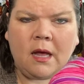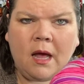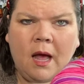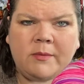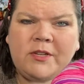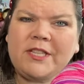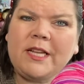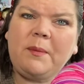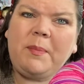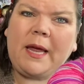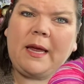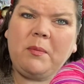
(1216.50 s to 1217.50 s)
I'm just in a
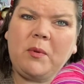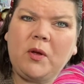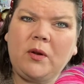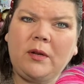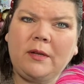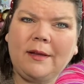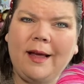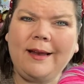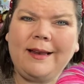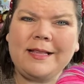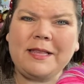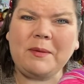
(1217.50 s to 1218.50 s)
pink mood. I
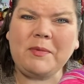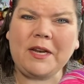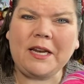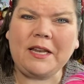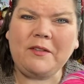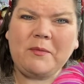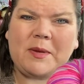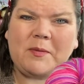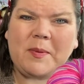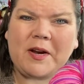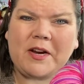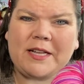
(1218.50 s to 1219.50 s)
need something to lift my
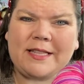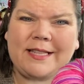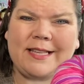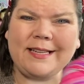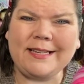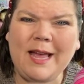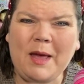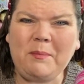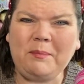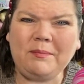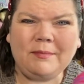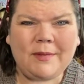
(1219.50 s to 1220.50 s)
spirits.
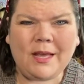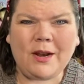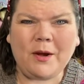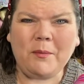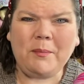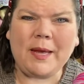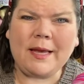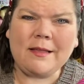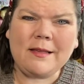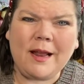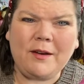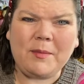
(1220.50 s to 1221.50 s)
And, you know, pink
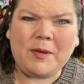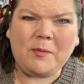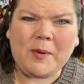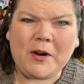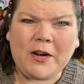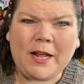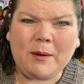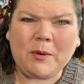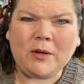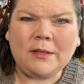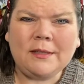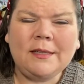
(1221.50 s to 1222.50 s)
is kind of my spirit
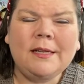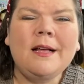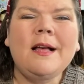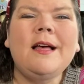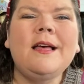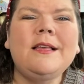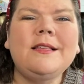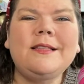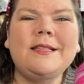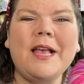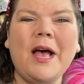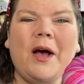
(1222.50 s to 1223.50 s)
animal.
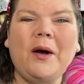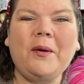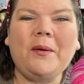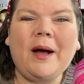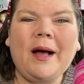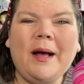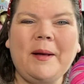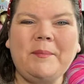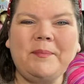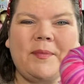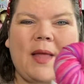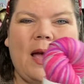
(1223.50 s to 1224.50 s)
So
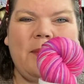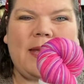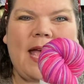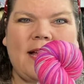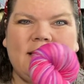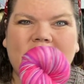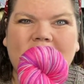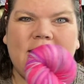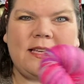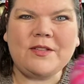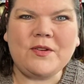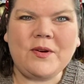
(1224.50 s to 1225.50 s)
I'll be casting
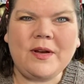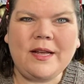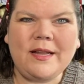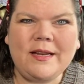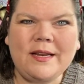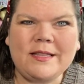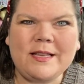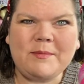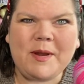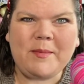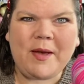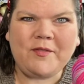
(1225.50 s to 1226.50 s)
these on
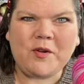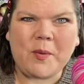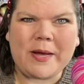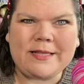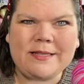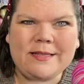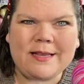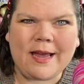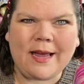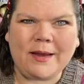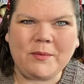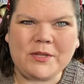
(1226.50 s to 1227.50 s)
sometime after
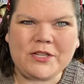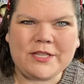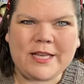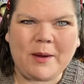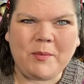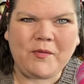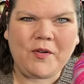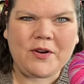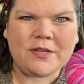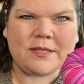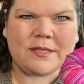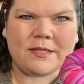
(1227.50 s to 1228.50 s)
Wednesday, which is April
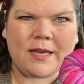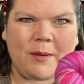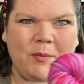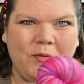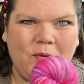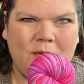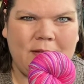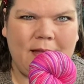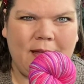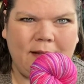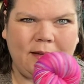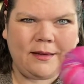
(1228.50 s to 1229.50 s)
1st, April Fool's
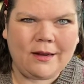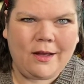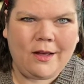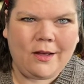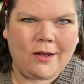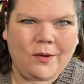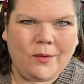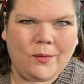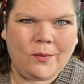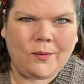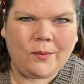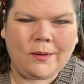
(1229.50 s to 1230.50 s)
Day.
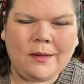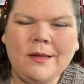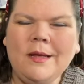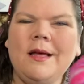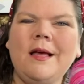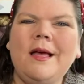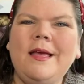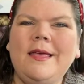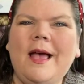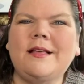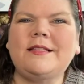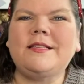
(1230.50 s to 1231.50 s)
Uh-oh.
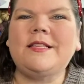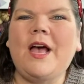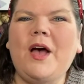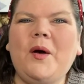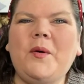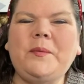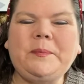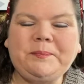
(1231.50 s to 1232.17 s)
Yeah, so